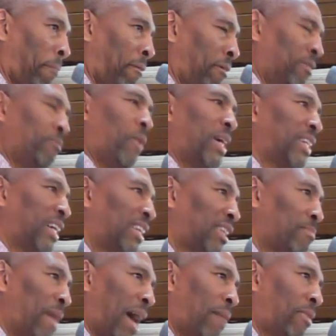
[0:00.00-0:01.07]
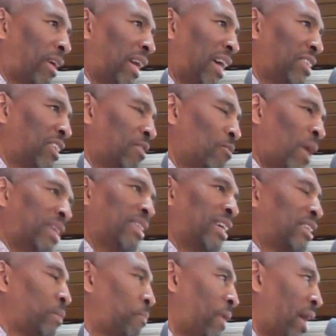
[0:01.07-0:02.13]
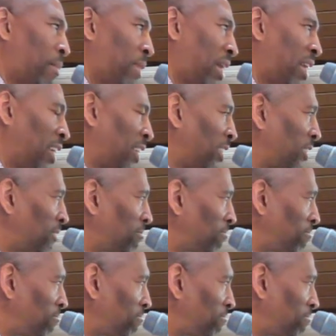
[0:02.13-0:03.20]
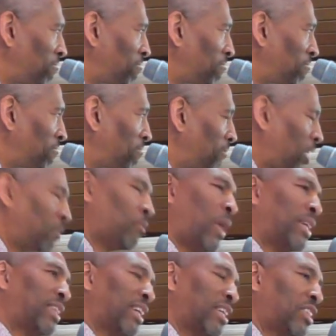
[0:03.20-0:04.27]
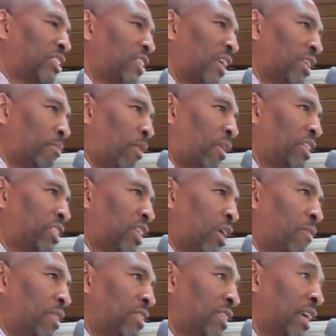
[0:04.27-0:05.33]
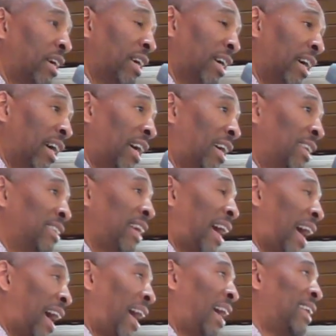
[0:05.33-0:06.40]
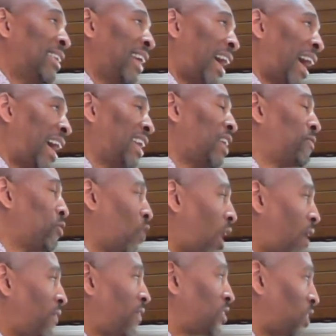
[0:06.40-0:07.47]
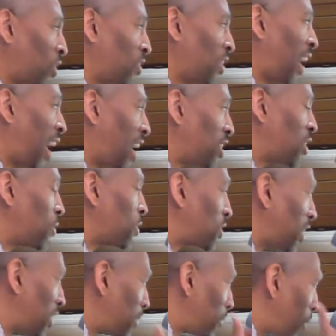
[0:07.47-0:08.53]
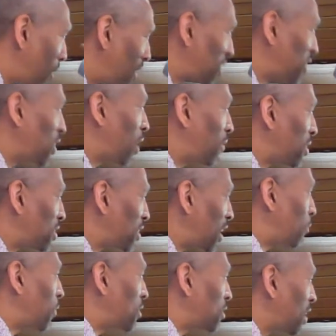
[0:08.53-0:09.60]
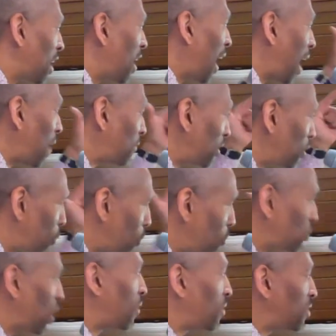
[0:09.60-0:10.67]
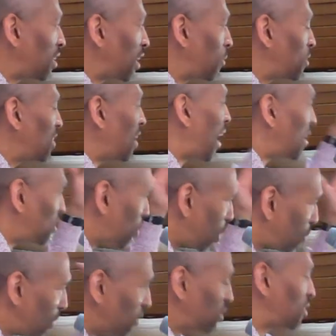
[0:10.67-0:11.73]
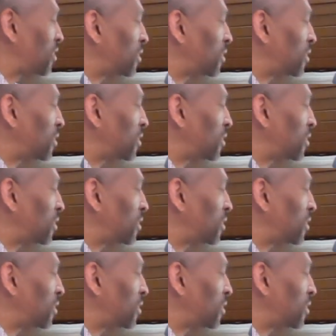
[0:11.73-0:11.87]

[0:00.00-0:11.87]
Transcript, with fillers: Couldn't wait to get to Bible class. Couldn't wait to get to prayer meeting. Couldn't wait to get to Sunday morning service. And and and if you are of a certain age, it was Sunday morning service, it was afternoon service, and it was night service.